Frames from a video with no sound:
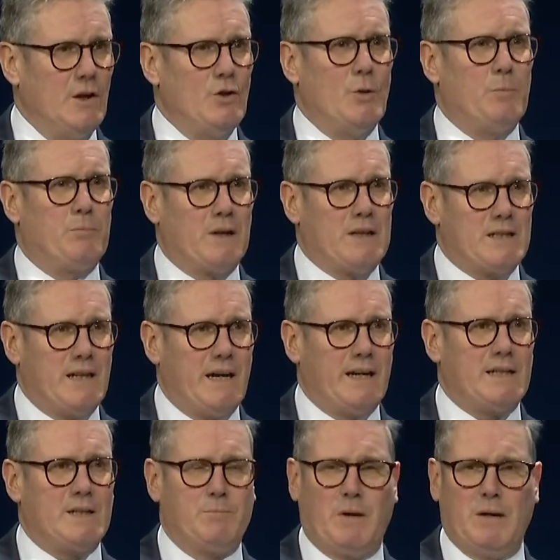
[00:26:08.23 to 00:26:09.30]
that
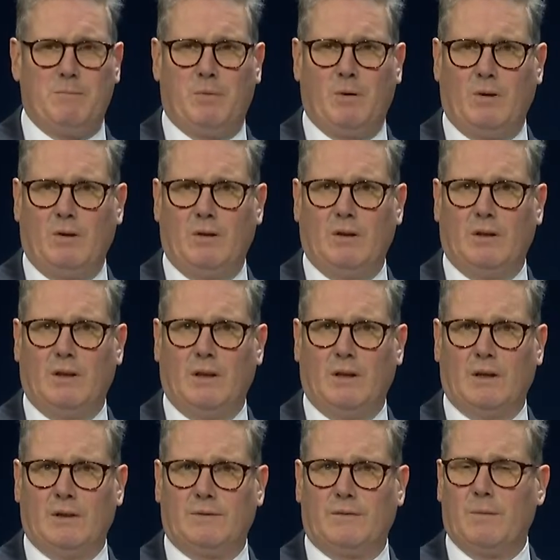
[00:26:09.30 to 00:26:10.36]
protects people
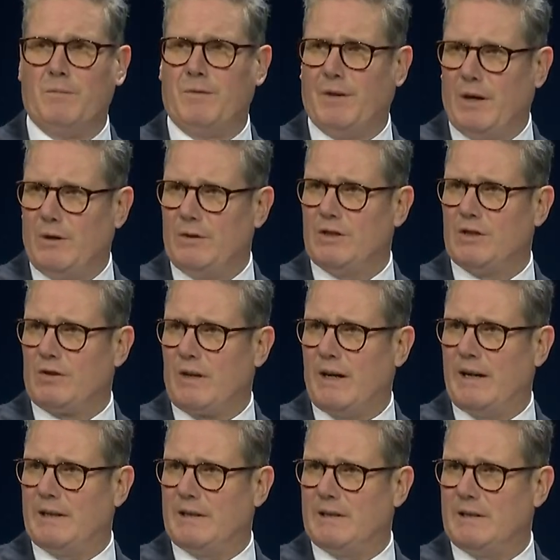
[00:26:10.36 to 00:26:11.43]
from those
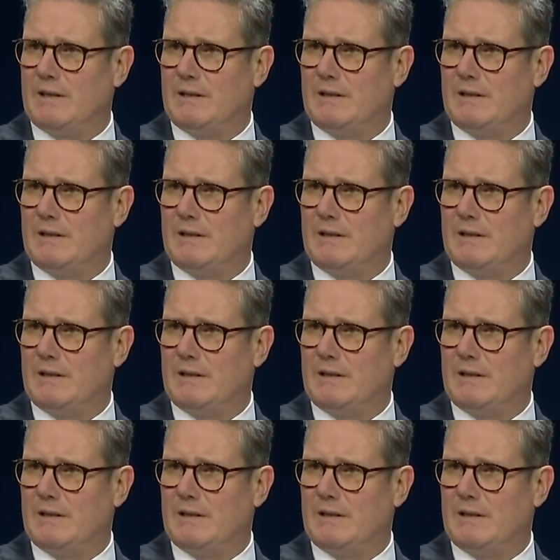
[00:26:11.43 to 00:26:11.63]
threats.